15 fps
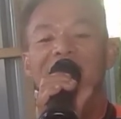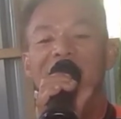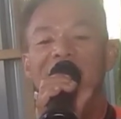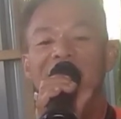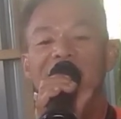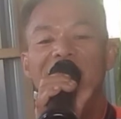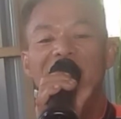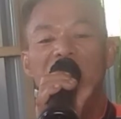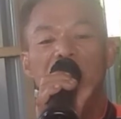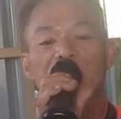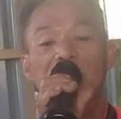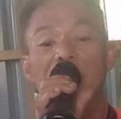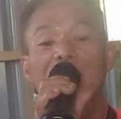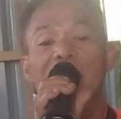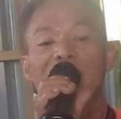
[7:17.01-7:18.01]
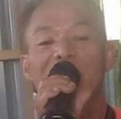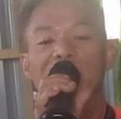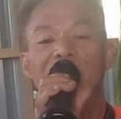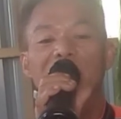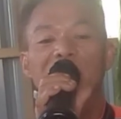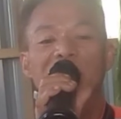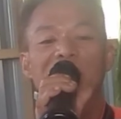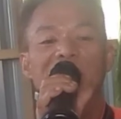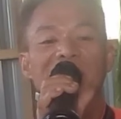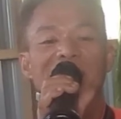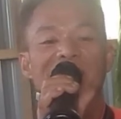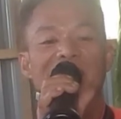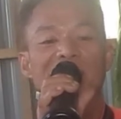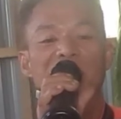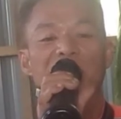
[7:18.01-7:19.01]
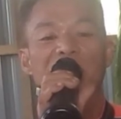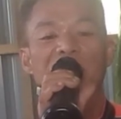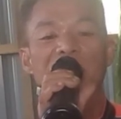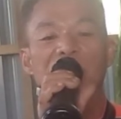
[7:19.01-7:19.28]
unto balletto that would have